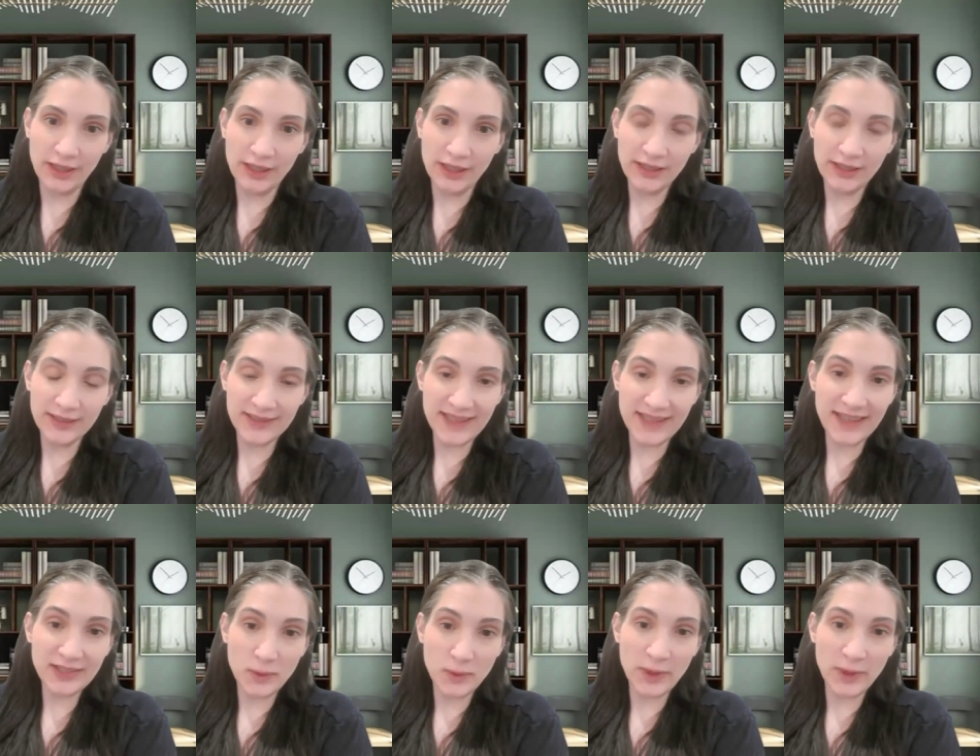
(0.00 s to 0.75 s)
because
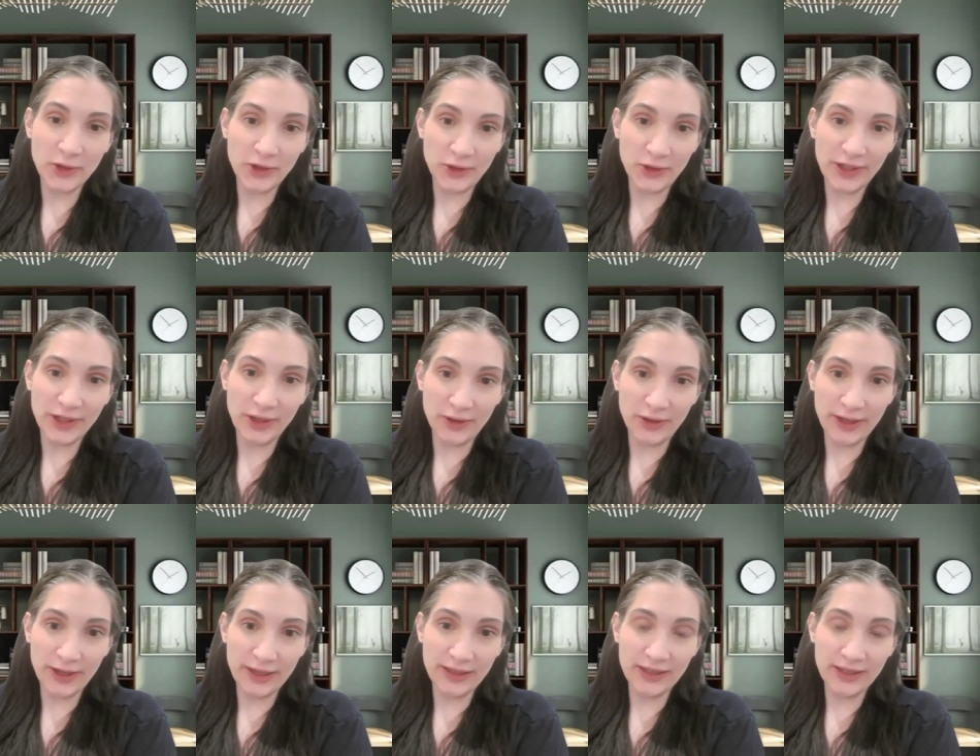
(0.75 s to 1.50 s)
that's where you're
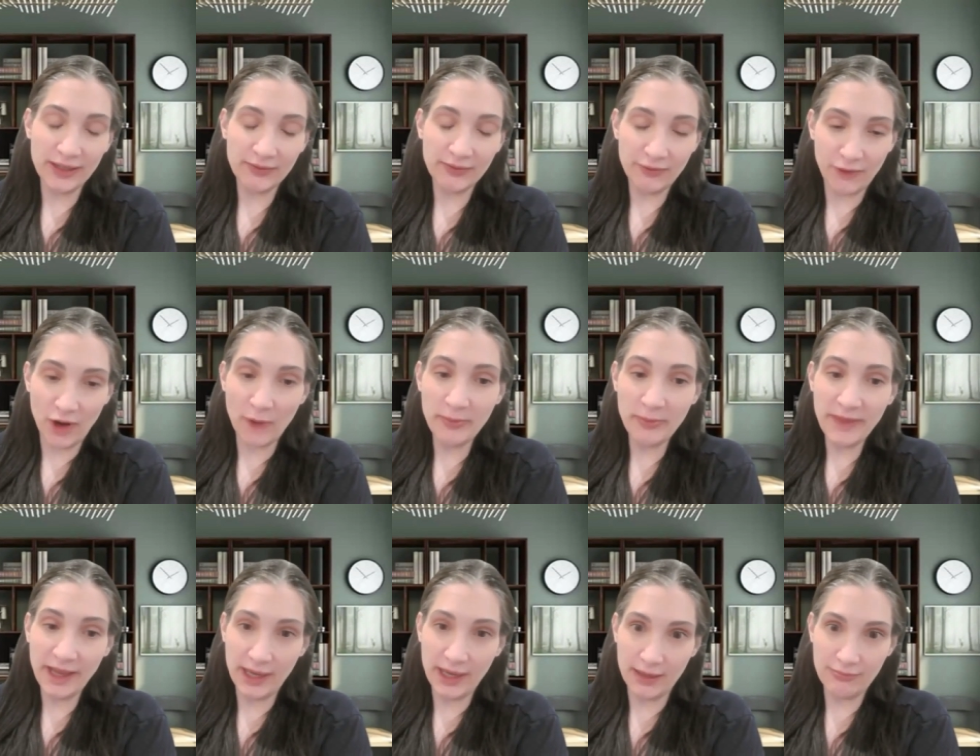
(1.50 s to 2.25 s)
hearing from
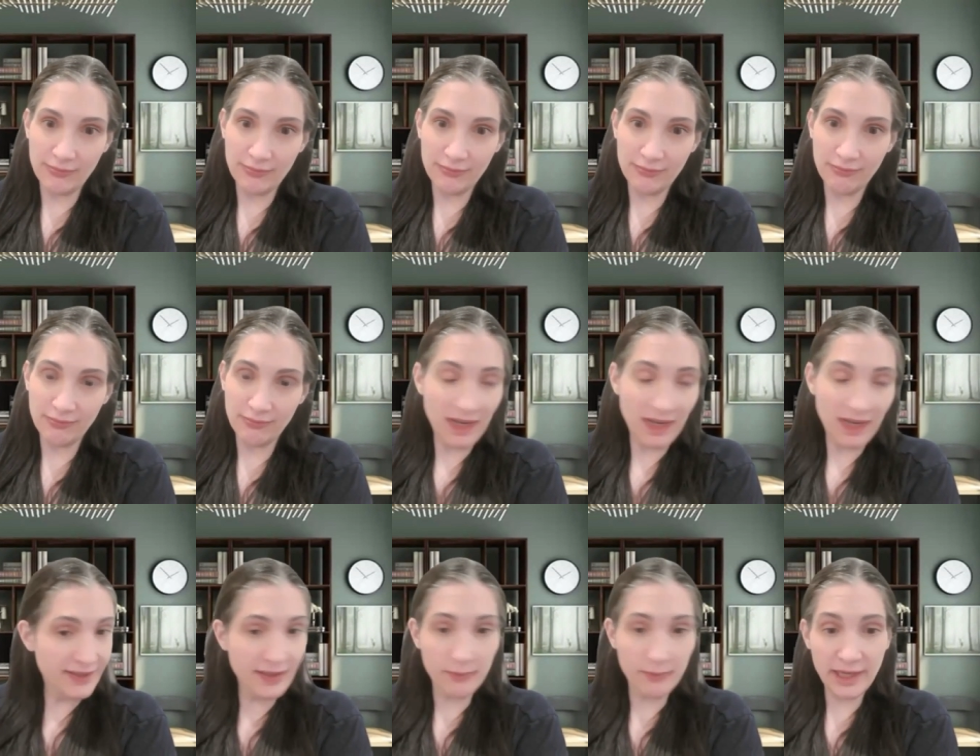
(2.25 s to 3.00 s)
them,
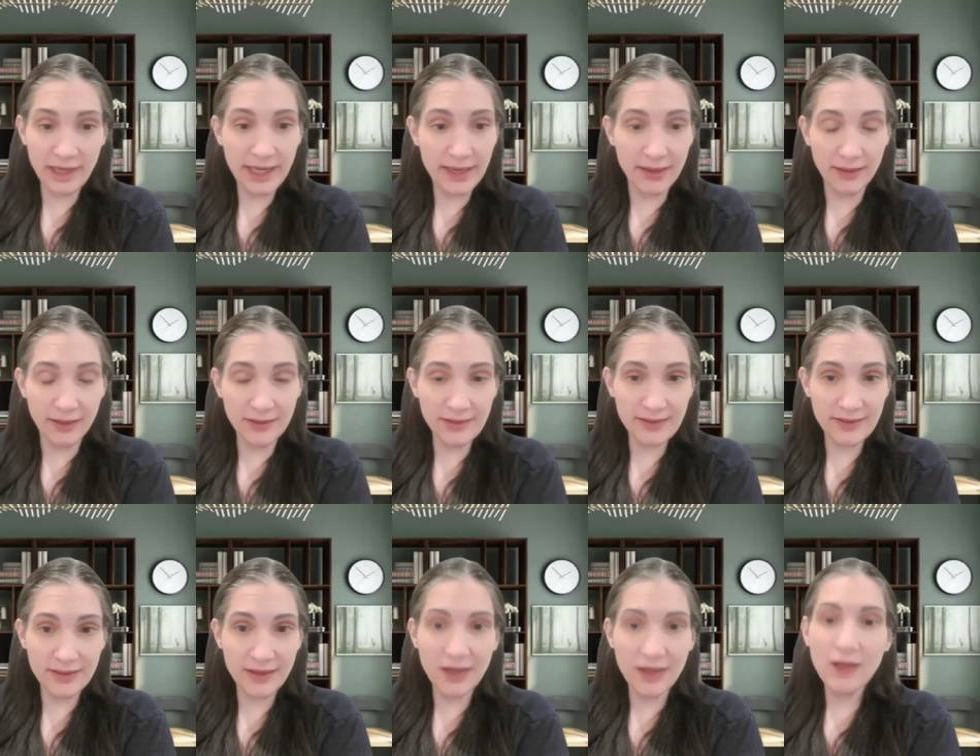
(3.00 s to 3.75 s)
not somebody
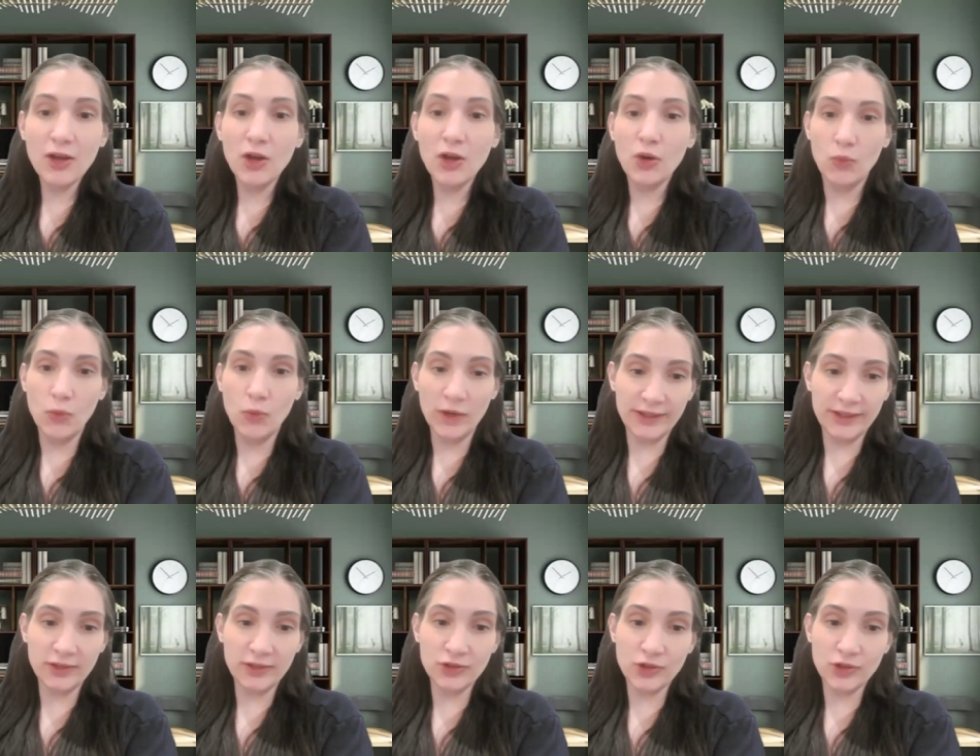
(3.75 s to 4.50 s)
else, what
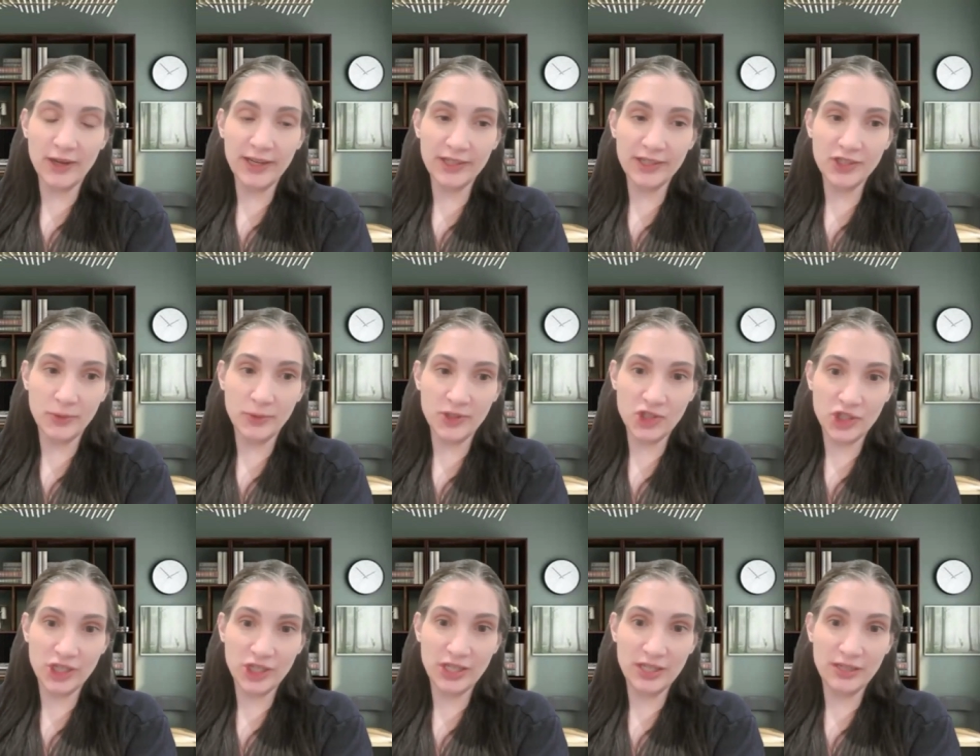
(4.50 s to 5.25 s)
they're trying to
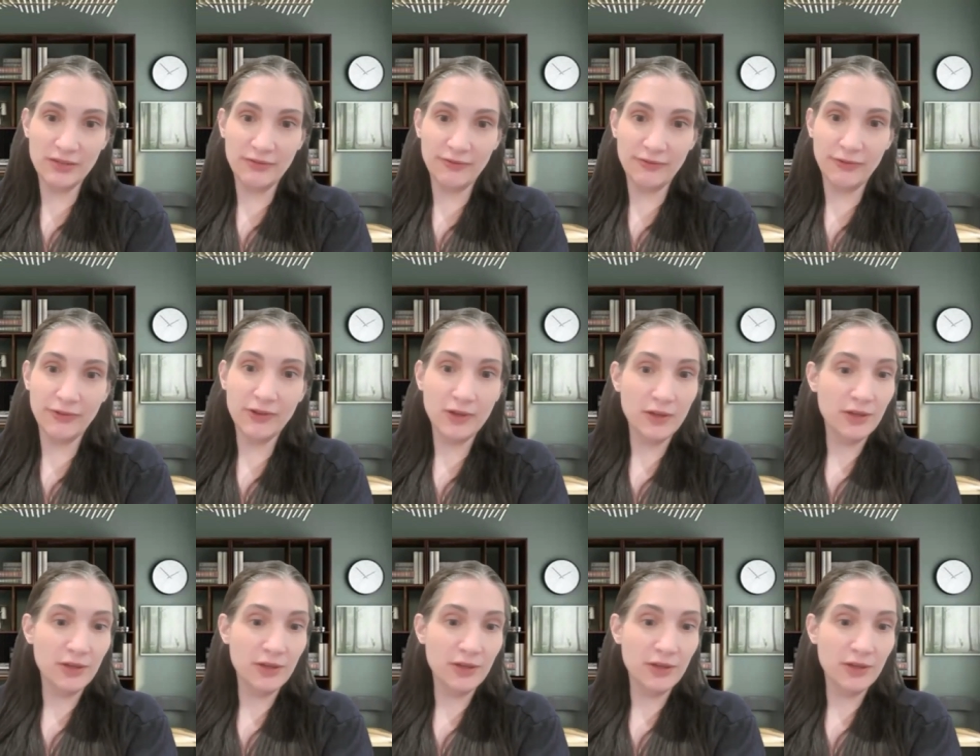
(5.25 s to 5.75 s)
achieve,